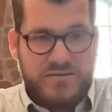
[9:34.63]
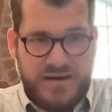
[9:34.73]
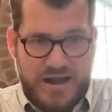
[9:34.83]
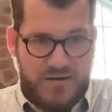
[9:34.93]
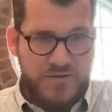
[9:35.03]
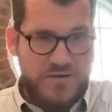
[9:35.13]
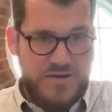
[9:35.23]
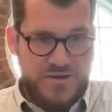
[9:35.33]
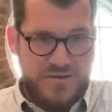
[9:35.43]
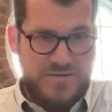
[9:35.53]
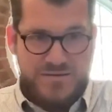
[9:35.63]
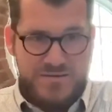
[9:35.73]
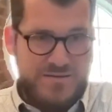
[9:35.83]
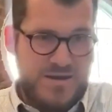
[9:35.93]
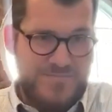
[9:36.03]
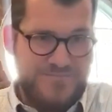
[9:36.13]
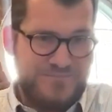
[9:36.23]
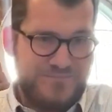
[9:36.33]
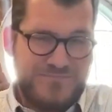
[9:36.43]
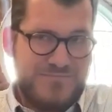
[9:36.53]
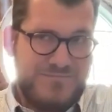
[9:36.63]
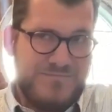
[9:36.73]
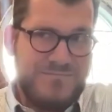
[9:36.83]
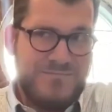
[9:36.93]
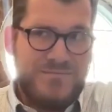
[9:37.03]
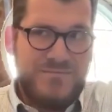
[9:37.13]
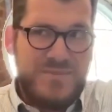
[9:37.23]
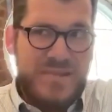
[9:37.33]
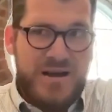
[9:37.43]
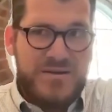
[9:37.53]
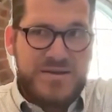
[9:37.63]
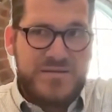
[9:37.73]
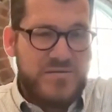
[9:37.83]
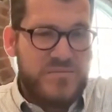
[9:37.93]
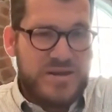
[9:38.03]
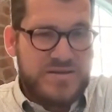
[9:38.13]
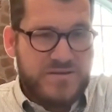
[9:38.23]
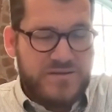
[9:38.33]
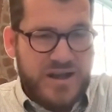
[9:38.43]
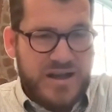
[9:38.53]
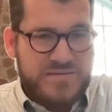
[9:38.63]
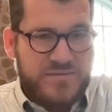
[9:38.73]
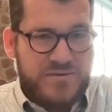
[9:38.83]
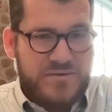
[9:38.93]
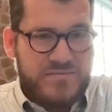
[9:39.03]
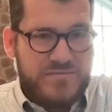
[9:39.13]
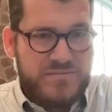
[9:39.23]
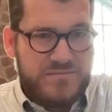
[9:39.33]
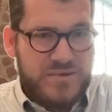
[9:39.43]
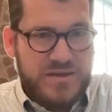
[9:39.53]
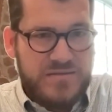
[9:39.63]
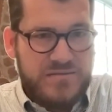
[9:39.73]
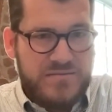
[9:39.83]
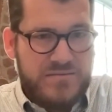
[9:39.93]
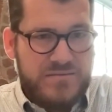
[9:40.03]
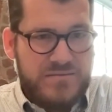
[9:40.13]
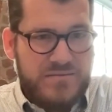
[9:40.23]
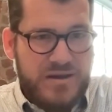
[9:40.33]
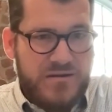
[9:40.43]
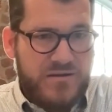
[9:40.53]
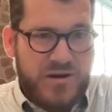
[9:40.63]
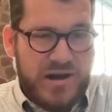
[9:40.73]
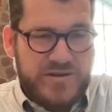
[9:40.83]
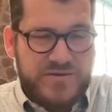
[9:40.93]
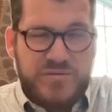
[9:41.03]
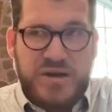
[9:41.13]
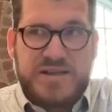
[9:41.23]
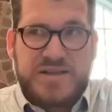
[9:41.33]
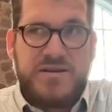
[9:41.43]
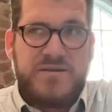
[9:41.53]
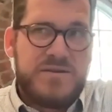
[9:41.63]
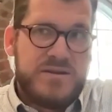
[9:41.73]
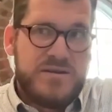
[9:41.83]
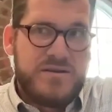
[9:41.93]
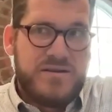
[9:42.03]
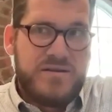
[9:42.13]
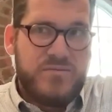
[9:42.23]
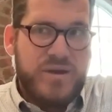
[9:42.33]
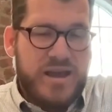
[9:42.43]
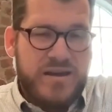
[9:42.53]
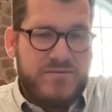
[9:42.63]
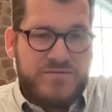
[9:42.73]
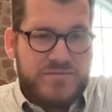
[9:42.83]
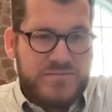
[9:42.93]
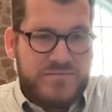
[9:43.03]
now as a minister of the gospel in here at Christ Church in Moscow, we have